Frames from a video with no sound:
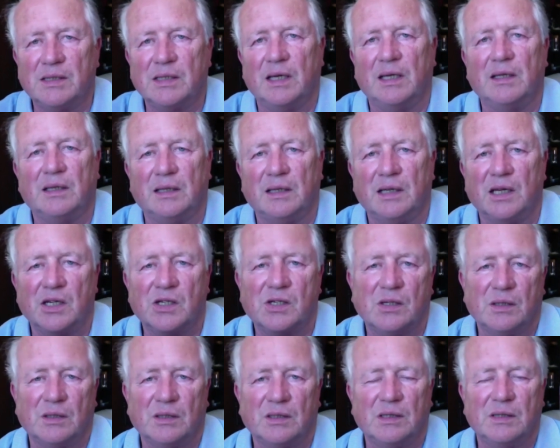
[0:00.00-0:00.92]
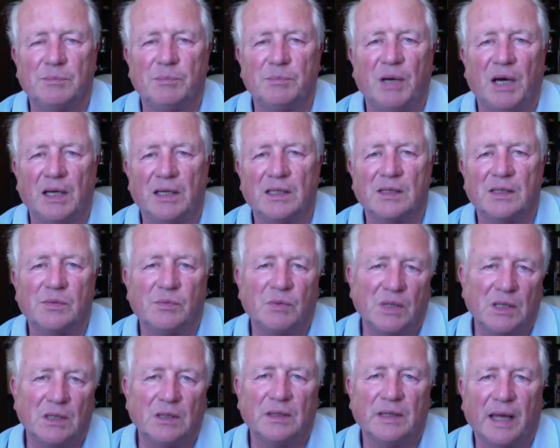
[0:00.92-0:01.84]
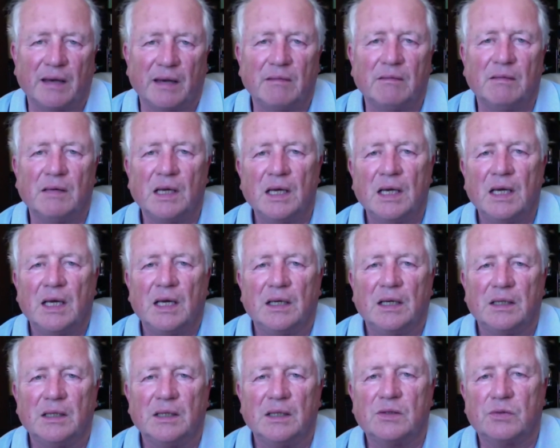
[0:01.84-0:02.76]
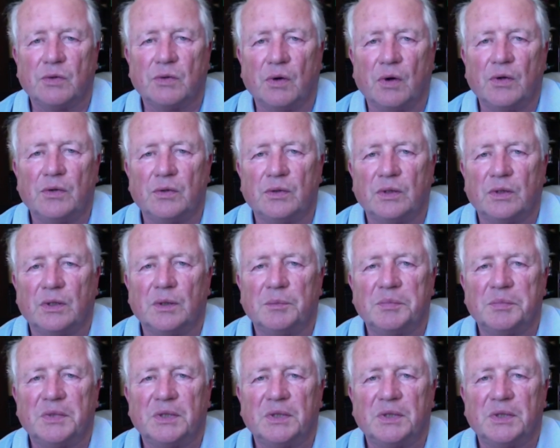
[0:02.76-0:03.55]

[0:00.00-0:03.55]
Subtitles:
and the nationalist parties will then destroy Europe.